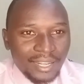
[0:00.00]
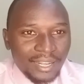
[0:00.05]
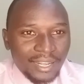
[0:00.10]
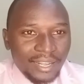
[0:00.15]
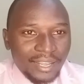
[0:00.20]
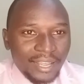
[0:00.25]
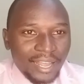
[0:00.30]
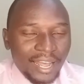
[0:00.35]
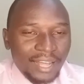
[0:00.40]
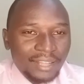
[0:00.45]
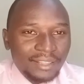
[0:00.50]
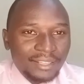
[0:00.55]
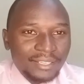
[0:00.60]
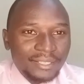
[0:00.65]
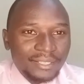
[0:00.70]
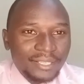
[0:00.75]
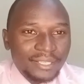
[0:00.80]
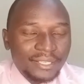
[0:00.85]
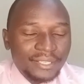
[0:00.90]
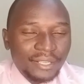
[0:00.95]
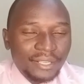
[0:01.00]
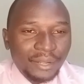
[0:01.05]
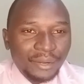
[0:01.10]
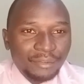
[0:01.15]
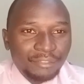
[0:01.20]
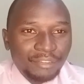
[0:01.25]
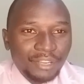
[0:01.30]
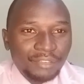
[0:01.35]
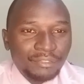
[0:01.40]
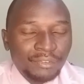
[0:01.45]
Yeah, this is
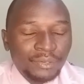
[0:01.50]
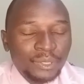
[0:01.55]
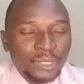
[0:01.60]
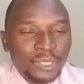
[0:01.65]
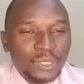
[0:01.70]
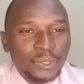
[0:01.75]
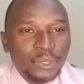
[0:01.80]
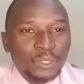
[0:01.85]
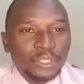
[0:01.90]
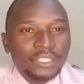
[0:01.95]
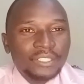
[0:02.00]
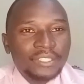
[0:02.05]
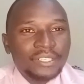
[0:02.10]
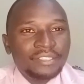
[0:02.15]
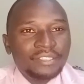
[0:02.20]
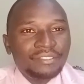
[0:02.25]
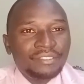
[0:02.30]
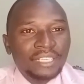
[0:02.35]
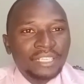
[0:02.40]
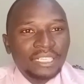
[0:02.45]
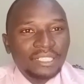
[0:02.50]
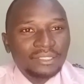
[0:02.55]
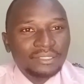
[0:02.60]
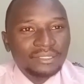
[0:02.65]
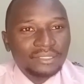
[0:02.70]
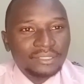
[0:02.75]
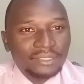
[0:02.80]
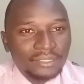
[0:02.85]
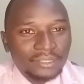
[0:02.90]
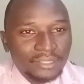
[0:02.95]
uh, for Restored TV.
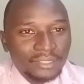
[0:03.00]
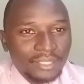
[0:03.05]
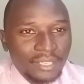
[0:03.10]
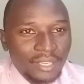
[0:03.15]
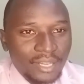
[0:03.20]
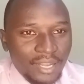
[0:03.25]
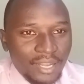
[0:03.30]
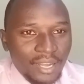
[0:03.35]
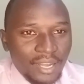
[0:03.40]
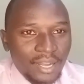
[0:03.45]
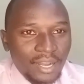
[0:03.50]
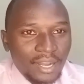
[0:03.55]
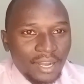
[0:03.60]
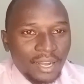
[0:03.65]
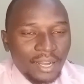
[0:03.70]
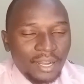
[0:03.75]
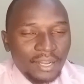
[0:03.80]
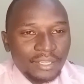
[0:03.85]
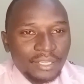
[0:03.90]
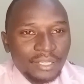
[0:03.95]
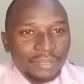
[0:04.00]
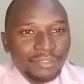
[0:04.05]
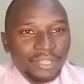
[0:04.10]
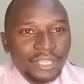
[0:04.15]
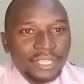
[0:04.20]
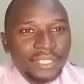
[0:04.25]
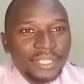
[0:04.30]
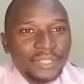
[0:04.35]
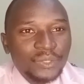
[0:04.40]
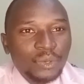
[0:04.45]
If
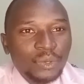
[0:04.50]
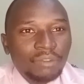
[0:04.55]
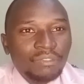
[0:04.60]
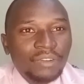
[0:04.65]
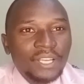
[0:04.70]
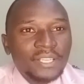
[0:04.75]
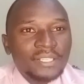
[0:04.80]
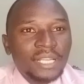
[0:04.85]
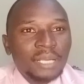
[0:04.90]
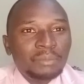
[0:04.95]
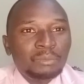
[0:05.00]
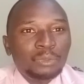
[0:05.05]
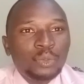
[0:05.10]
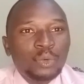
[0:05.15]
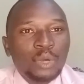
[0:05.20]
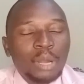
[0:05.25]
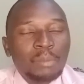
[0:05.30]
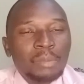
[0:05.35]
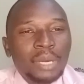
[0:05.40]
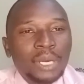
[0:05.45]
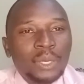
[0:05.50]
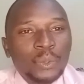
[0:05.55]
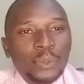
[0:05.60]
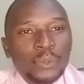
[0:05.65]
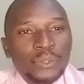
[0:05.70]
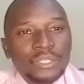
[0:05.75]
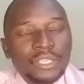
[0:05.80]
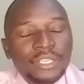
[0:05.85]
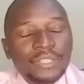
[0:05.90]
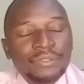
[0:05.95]
this is your first time to come
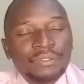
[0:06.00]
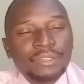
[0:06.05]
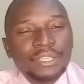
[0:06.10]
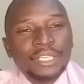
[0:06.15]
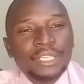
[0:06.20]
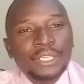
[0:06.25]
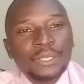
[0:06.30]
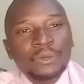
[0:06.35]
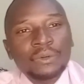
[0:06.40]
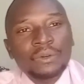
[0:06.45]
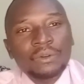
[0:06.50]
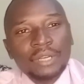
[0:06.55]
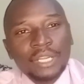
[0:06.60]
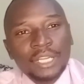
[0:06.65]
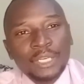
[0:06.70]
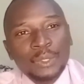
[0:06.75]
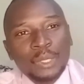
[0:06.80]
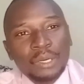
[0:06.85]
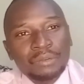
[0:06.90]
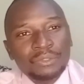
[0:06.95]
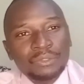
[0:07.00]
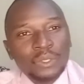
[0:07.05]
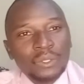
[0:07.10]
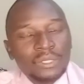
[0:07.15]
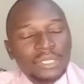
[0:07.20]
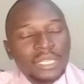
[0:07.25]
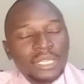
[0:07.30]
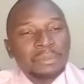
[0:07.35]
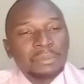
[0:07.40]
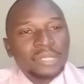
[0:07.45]
across this video and you have not
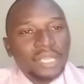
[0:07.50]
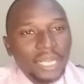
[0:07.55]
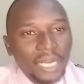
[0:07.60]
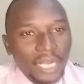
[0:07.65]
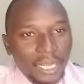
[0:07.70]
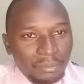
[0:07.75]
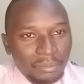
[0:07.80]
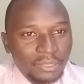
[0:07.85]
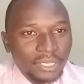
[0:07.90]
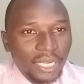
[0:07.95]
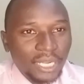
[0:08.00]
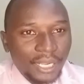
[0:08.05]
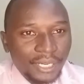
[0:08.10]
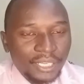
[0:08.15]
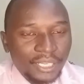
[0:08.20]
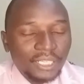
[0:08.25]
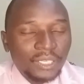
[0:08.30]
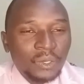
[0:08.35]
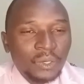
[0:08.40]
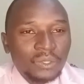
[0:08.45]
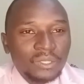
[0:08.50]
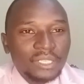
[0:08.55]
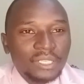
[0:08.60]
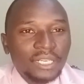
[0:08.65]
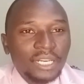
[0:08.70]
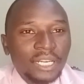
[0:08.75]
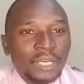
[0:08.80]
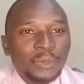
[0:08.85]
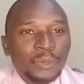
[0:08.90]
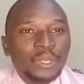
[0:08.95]
subscribed, kindly
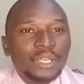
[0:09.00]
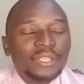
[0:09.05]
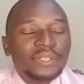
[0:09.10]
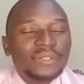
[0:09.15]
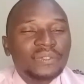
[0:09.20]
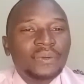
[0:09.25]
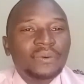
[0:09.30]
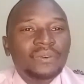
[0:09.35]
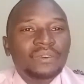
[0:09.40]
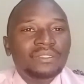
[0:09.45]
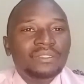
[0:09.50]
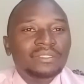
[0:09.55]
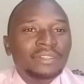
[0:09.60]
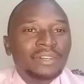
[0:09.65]
consider doing so.